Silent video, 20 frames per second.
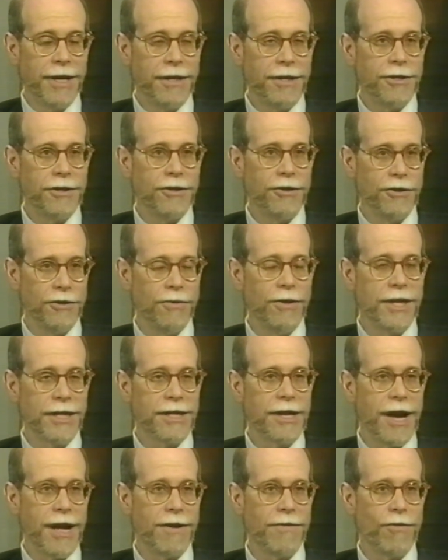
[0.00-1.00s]
to do
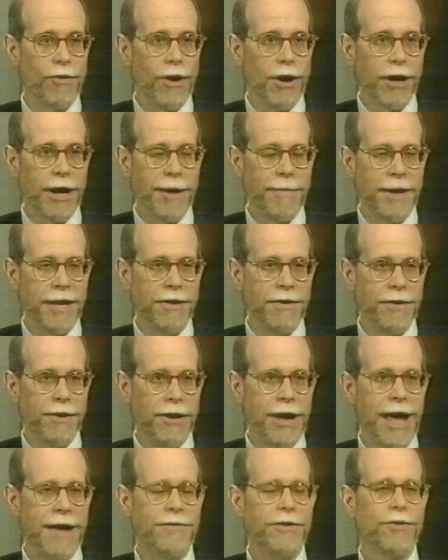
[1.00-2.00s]
this kind of work. I mean,
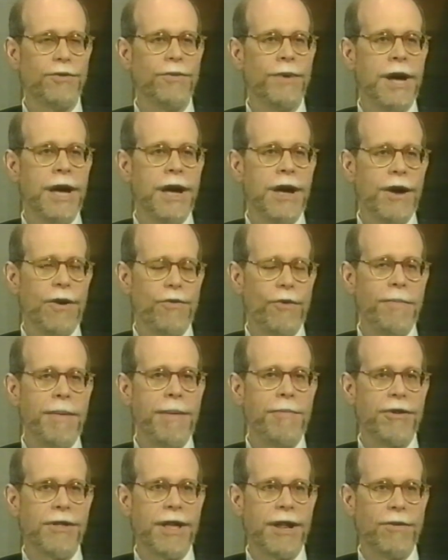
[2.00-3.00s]
you have to
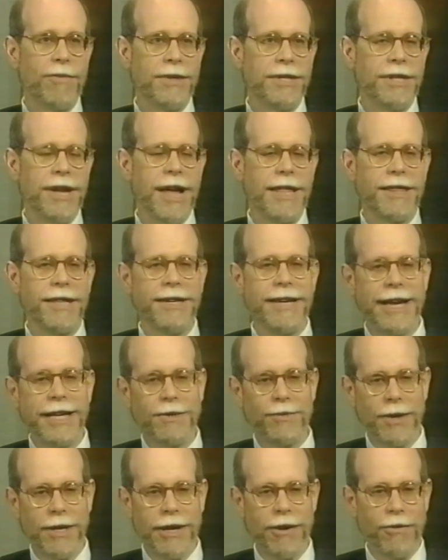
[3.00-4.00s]
remember that it was not the
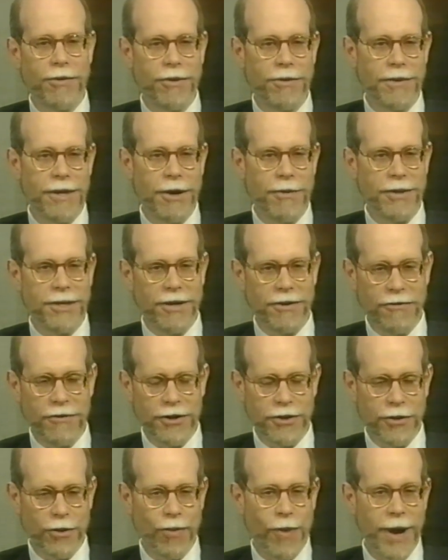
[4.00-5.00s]
days when there was an
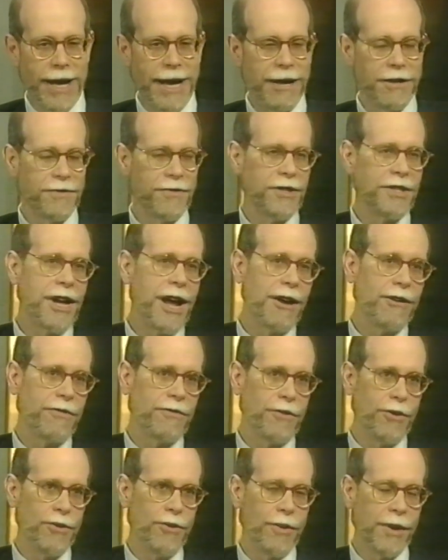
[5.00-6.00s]
official White House
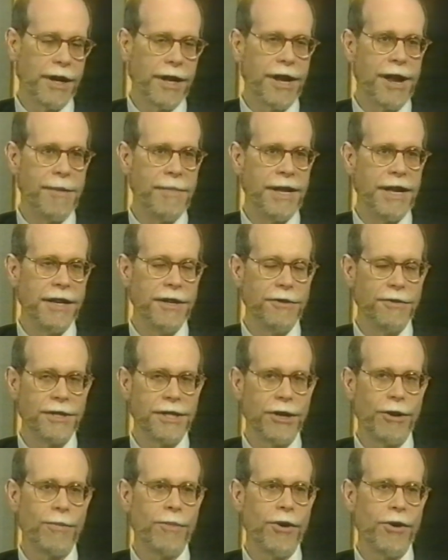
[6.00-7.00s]
photographer who could come in and do
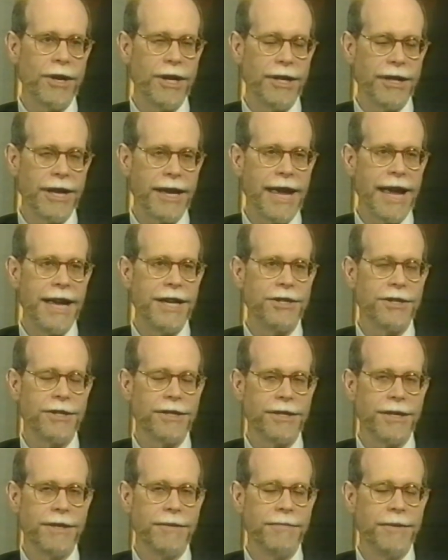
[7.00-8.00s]
ceremonial
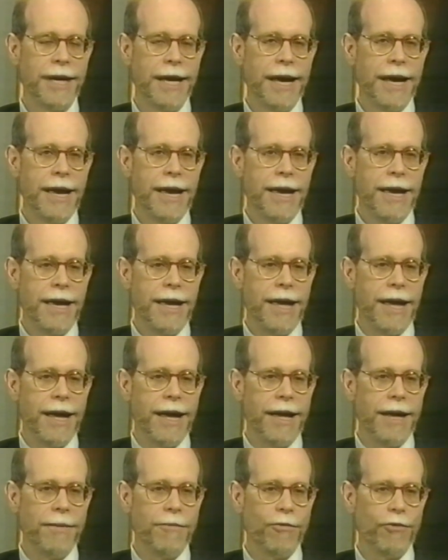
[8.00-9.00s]
occasions and
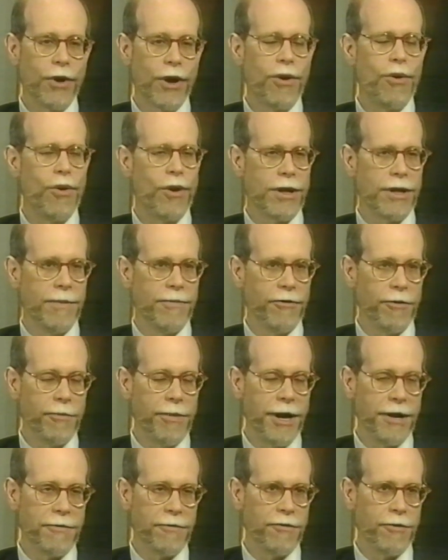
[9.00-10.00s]
record them
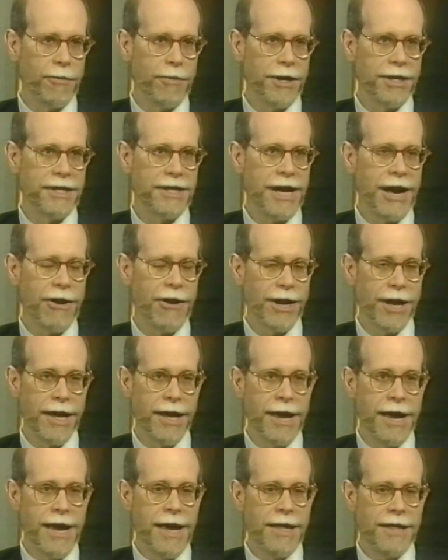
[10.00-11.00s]
for posterity.
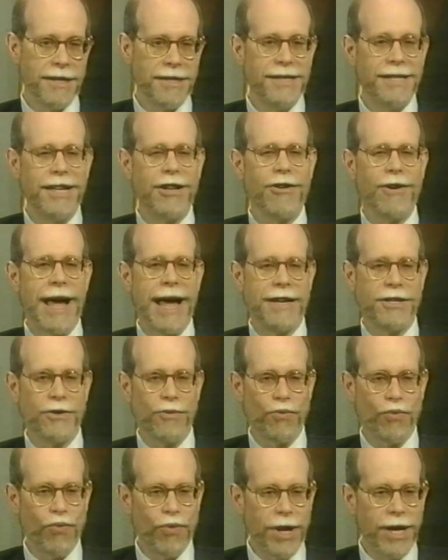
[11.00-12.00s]
The sitter had
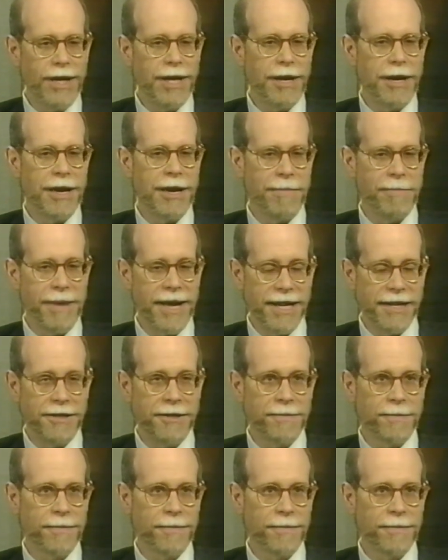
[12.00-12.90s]
to really commit